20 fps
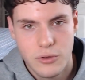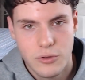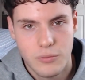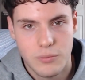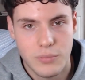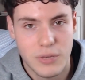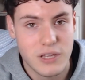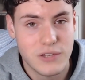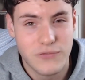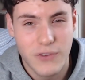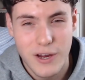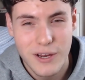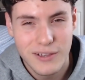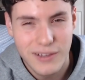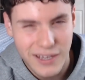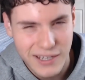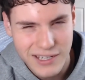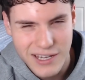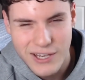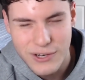But it's very
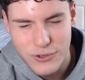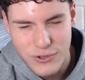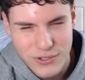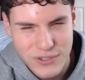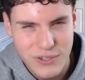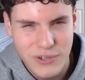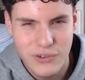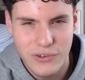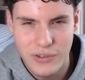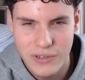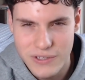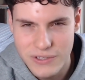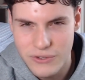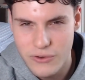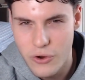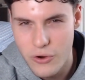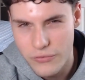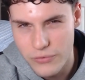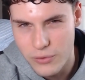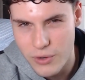like dangerous. You could easily
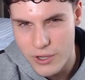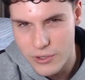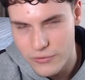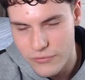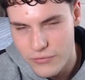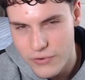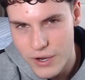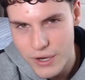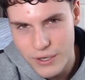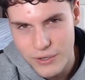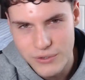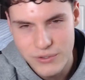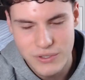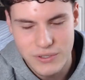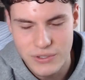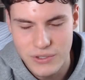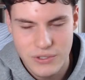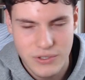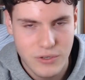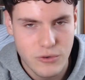overwrite your files
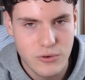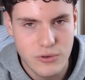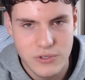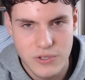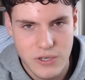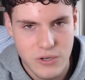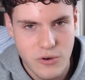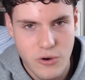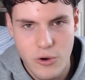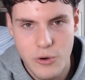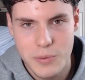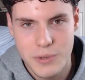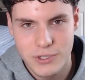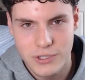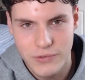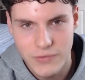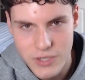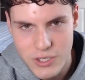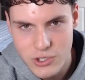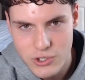and just cause like a whole
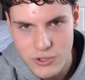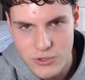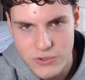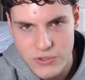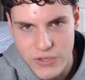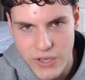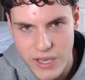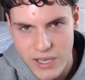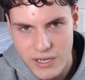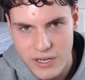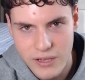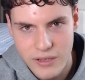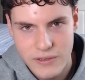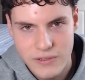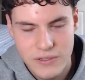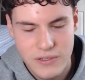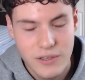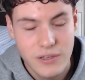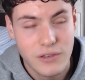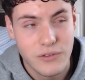bunch of issues or
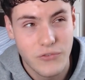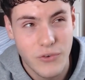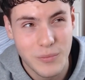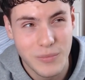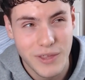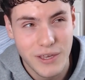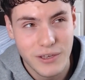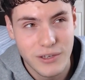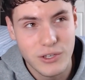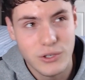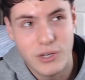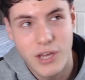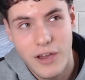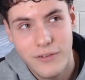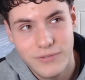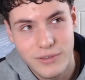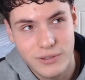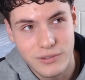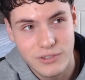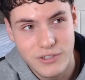headaches. From there, you'd
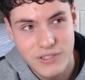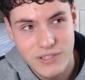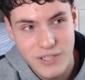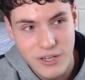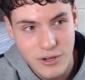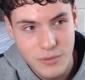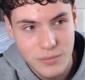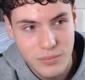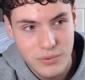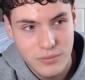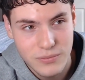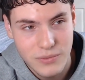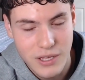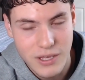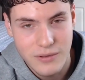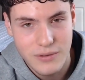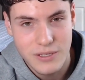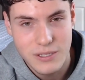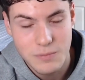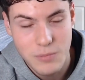have to just set up
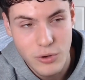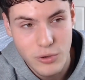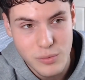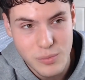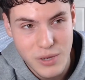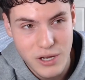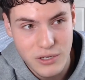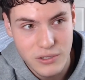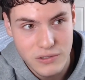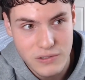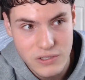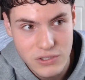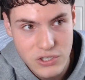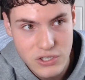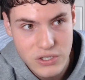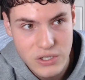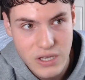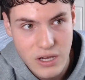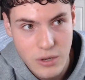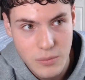like, it's probably better to
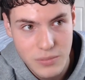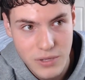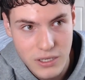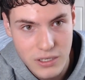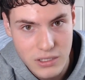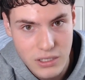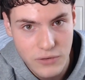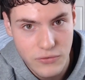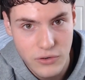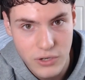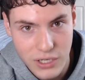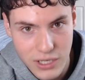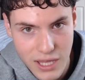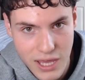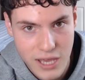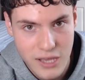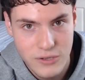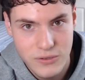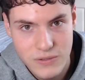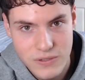just set up like different
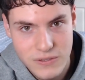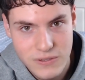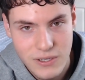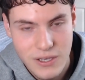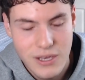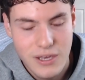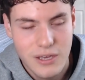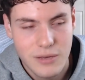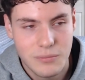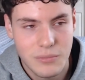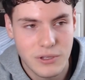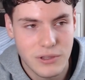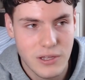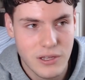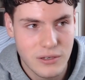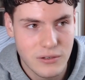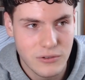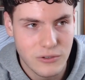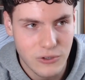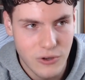accounts, but
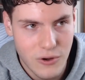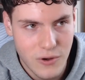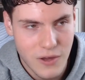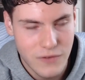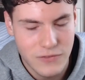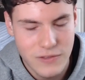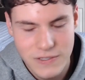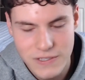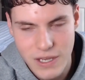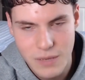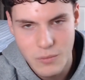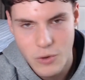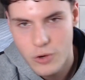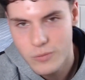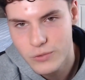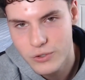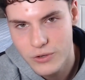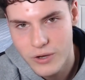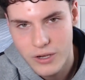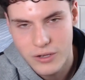then you don't have the same
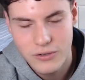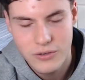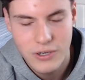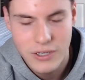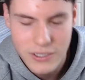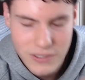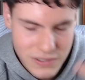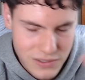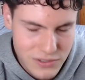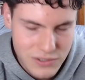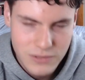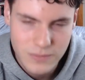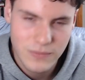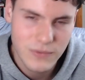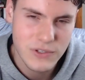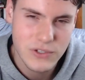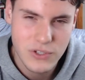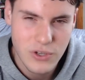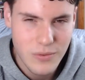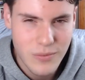home directory. It's just,
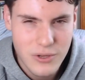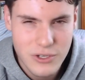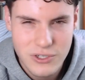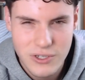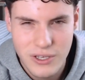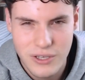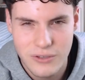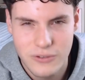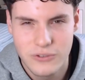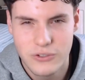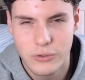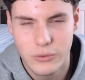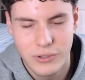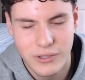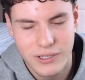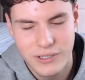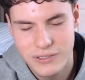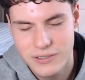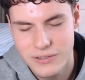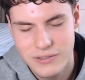there's so much like to it
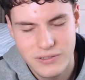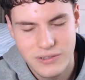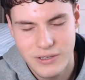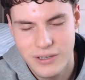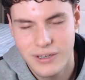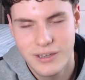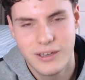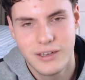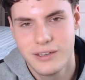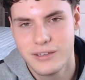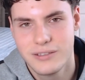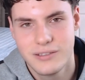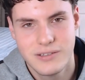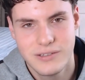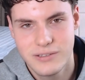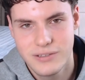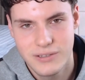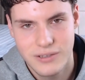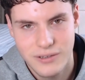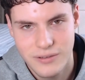that's just like, ah, it's
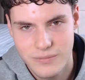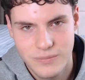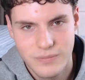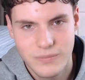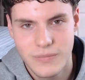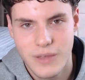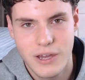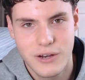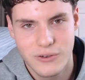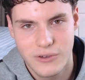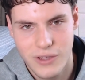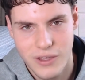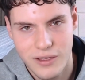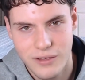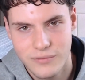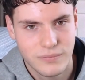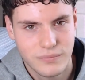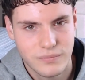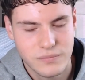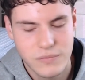just, I don't
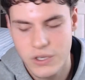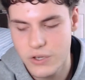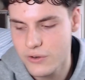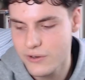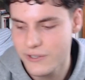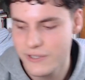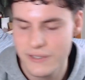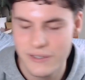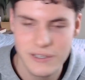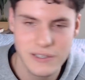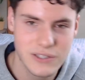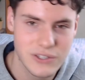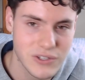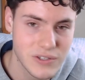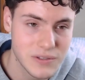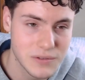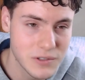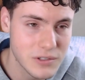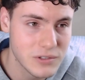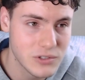care. Like, honestly, it's
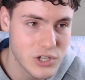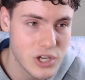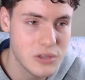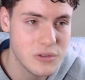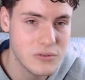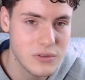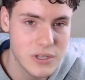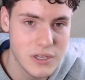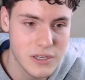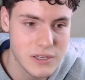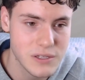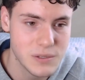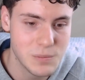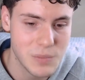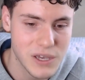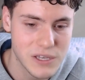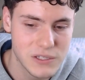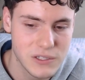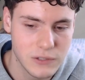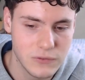just, it genuinely is
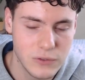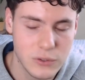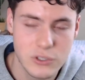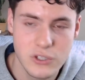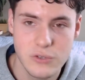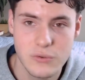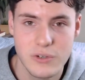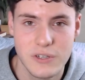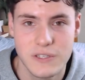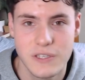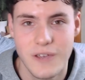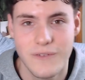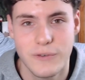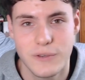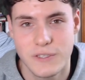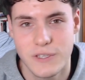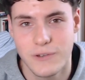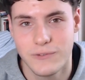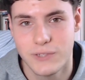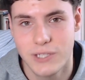best if you just want to save
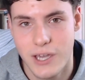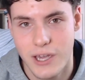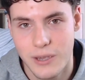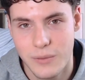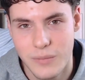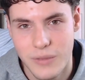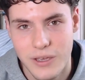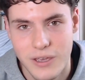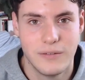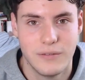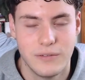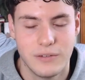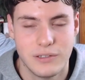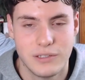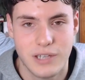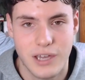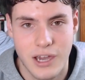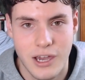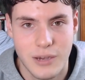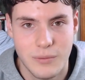yourself time
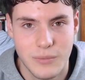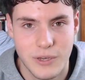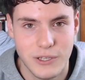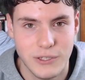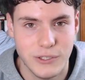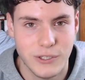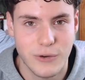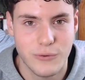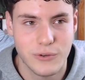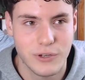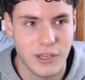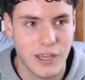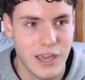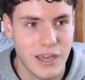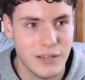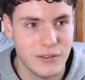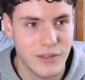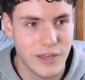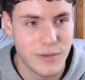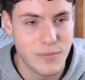and you don't want to
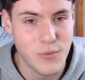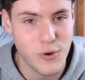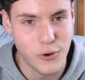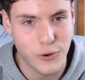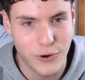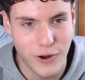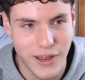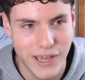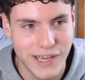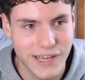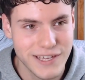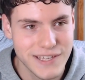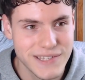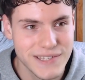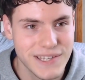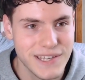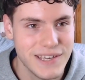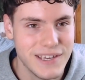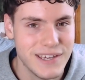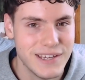gain like more gray
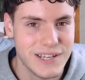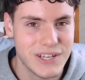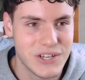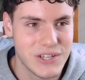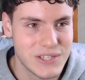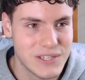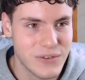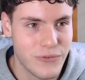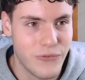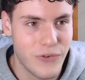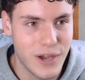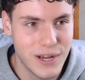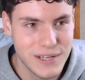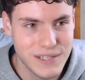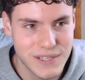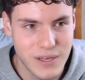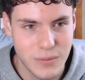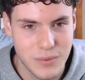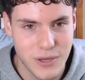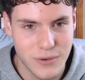hairs, just find a
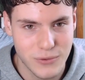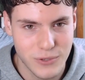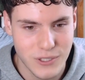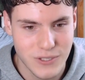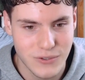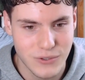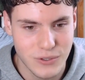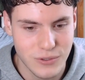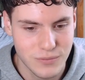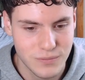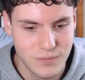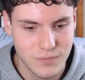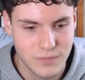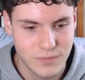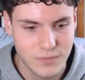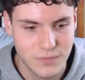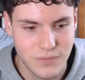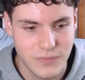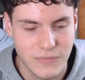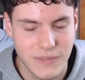setup that works for you.
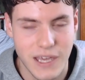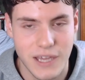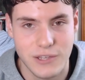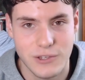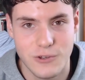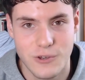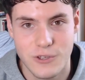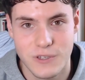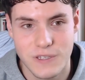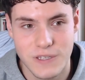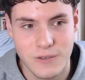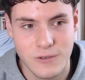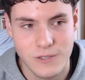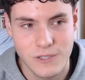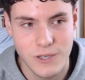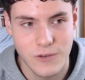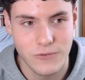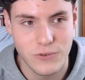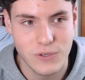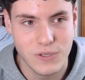that you could see
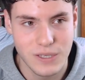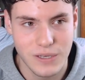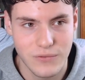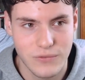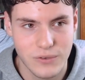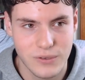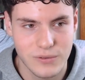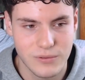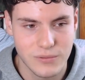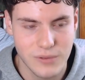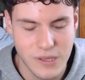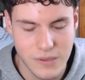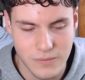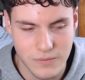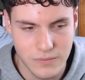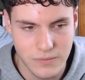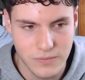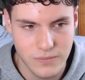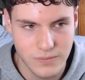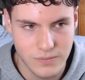yourself using for like
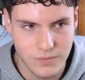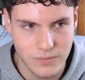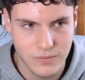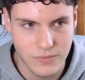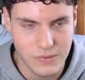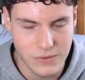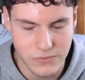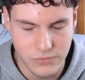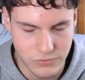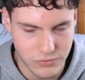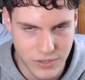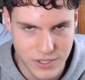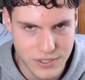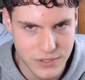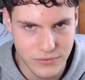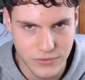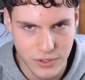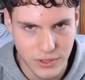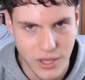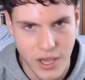the
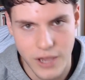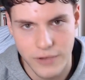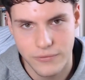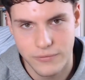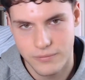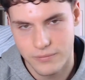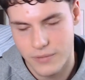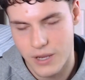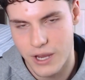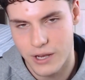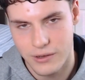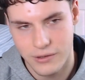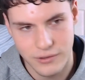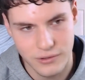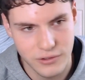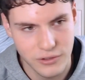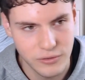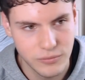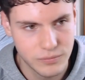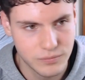rest of your life,
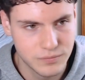ideally,